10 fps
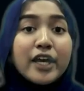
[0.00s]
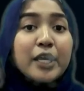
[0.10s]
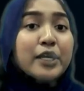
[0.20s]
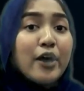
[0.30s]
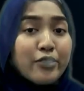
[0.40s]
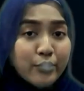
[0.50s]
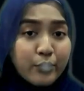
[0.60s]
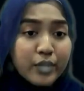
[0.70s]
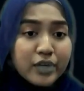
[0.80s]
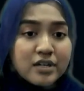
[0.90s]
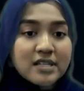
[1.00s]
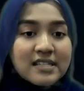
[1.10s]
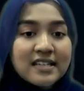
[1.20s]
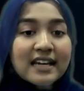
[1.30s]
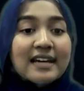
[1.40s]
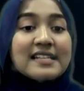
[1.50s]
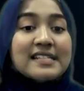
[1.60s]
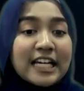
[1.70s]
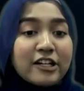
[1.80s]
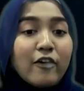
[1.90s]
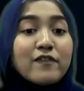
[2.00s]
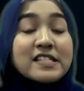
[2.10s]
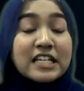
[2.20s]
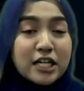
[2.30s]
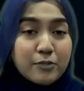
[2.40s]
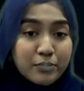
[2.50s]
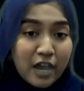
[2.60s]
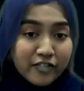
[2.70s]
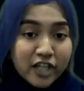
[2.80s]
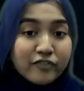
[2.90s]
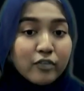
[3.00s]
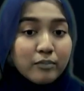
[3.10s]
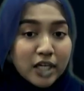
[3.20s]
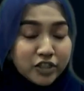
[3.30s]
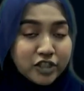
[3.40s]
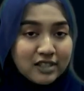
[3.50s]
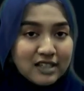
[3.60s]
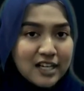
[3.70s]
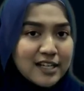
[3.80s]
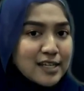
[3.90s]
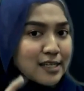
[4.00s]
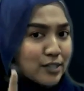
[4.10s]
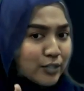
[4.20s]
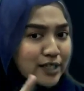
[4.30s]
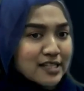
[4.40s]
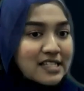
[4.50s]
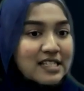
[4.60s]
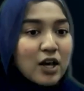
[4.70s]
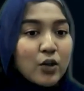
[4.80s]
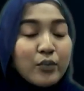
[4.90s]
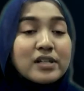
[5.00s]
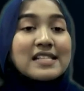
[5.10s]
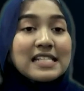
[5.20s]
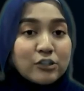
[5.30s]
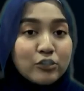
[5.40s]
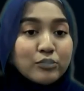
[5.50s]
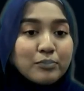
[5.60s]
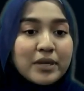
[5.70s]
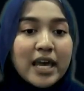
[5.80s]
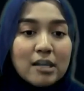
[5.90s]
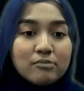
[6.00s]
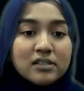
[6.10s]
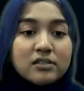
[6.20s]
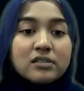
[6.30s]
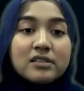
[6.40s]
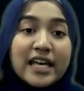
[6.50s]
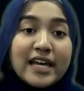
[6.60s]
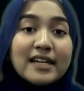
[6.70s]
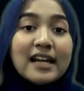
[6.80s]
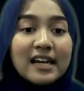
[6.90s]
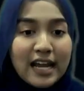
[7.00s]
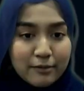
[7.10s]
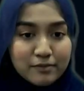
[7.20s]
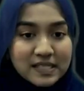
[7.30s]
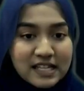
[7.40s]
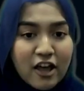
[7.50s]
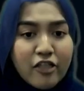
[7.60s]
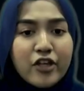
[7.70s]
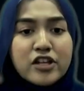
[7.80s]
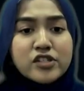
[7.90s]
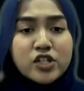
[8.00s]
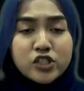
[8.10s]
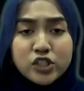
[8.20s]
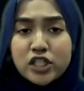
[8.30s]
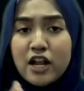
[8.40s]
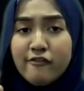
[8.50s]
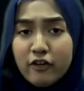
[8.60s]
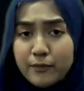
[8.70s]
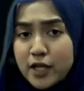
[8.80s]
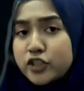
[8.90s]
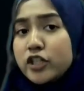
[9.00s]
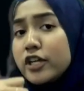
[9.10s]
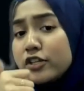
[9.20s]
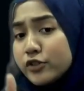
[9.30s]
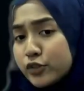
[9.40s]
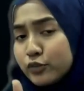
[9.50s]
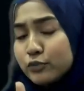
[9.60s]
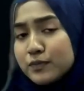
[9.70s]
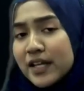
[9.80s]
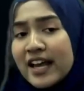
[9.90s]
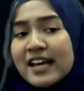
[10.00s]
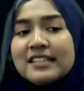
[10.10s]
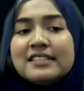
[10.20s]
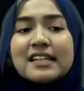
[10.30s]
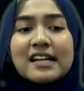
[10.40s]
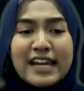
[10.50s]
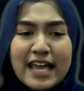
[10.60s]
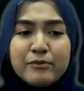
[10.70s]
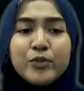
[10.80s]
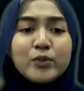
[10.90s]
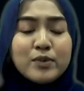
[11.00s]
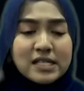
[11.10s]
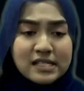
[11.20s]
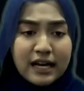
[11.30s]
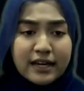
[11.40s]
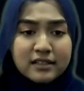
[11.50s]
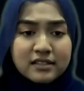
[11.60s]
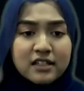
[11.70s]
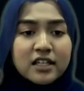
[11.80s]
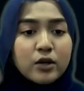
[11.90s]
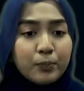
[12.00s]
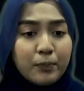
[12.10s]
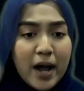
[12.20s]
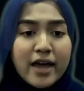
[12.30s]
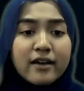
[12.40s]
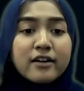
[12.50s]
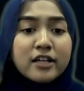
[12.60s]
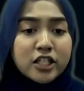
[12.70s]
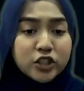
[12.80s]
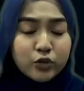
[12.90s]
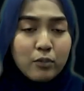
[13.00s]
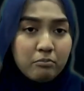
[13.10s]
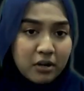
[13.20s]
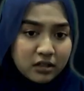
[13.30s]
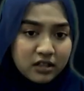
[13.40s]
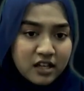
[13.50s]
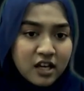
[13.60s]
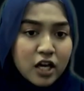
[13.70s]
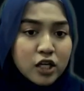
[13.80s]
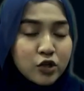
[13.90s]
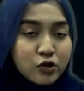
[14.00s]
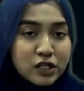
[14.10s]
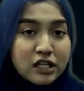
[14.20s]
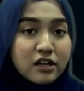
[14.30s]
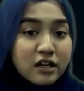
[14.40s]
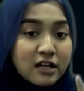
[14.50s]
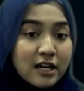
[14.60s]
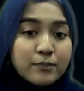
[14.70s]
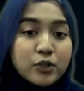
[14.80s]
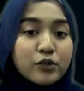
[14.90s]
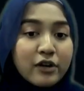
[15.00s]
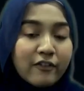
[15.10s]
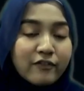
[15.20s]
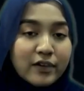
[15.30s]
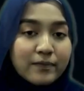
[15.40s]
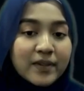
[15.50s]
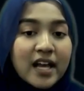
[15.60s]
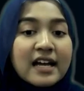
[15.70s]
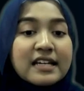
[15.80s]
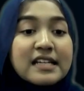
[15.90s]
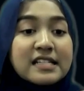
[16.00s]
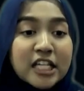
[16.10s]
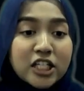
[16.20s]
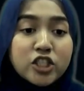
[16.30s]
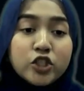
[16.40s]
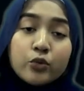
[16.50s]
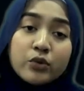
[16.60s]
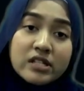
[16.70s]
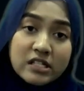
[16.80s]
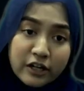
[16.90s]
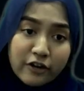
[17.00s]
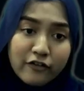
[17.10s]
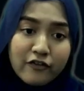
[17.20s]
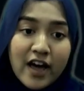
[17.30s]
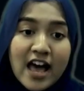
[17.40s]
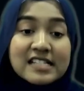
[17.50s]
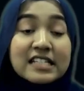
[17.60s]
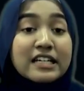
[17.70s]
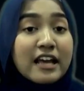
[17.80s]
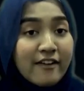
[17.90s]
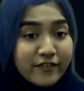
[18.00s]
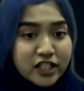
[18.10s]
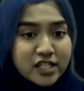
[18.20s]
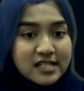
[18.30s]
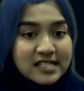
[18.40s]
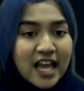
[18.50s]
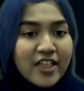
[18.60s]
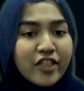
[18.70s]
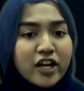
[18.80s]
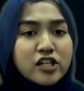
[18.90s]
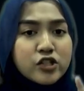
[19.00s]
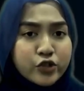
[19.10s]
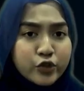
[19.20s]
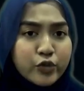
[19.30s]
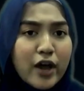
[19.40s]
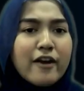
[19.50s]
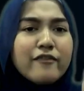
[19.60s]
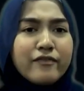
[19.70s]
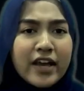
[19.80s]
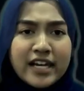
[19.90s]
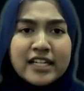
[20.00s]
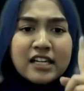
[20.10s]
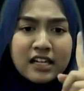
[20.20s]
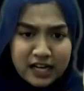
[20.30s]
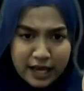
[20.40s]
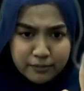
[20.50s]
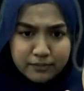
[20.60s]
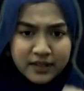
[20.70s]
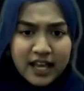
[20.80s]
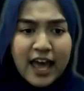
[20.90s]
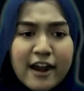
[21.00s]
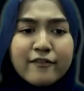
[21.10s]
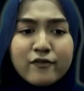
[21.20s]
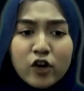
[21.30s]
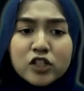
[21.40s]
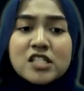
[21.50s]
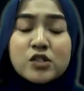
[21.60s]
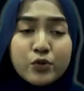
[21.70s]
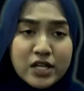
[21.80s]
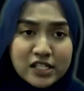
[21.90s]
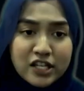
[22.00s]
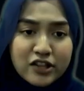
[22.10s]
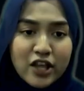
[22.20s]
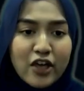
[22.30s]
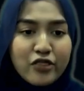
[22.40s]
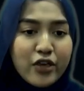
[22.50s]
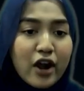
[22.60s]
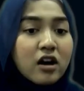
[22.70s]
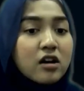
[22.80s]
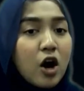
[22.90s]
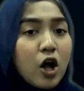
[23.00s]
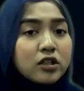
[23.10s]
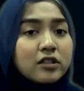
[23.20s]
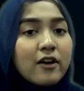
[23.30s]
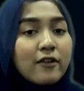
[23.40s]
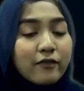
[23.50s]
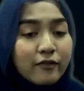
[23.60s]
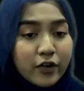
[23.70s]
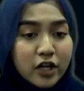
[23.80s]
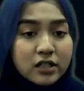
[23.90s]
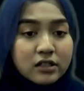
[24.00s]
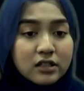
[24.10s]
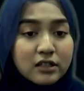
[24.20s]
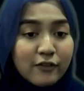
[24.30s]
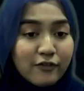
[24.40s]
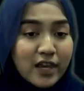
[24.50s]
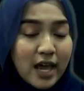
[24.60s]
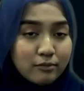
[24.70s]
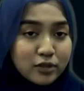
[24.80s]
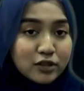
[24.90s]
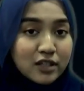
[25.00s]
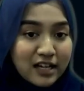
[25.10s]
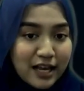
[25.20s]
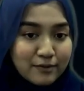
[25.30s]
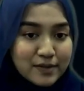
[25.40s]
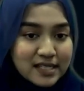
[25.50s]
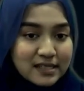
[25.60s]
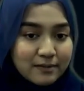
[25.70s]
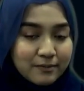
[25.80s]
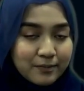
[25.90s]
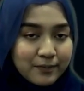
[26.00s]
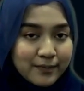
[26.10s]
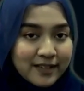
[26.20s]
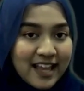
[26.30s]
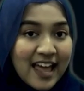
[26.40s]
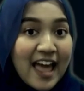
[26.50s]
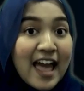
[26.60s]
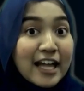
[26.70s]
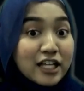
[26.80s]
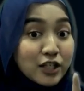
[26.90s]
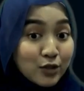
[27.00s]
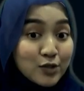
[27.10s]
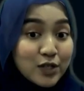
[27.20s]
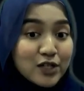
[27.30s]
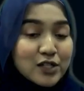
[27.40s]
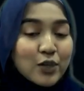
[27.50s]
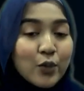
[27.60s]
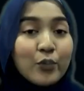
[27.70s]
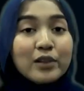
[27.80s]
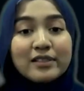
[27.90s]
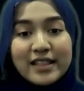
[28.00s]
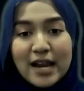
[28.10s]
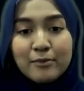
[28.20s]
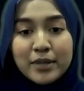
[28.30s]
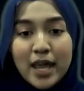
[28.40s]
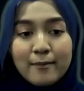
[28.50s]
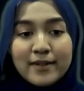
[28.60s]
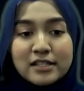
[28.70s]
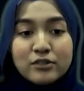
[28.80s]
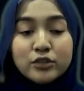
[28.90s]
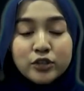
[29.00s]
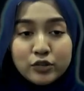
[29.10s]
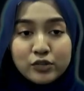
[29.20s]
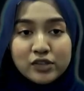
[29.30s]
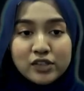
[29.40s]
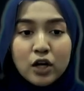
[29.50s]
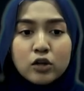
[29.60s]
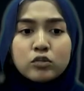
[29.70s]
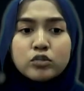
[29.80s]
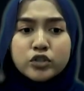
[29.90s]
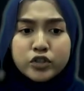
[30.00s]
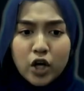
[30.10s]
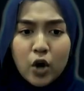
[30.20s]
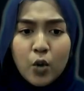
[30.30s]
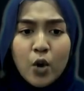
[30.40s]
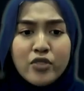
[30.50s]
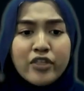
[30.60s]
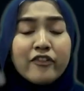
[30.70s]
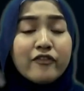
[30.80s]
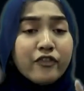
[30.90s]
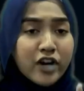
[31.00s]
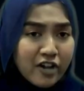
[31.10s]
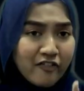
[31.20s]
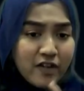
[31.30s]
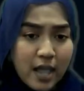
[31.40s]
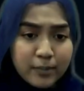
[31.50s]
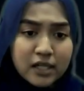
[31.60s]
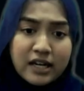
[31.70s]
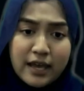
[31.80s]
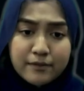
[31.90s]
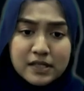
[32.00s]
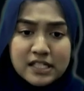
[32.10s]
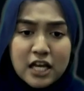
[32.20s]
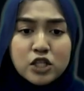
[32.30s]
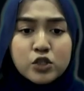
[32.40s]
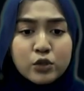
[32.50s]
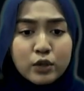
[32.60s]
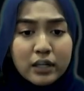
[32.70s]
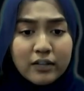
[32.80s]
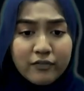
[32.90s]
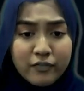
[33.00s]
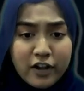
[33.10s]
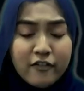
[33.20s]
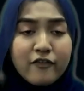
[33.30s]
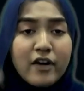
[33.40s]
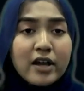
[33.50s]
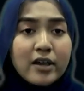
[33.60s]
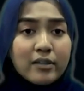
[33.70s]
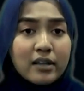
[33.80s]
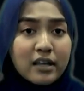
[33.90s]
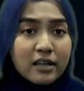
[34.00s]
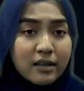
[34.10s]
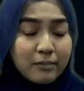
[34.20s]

In other words, instead of sending private information, students will soon be able to send claims that certain information is true. The claim will be signed by a issuing party using cryptography. The signature will serve as an evidence that is true and valid claim, and for this reason, they are called verifiable claims. And users will then be able to choose to show that verifiable claims to a verifying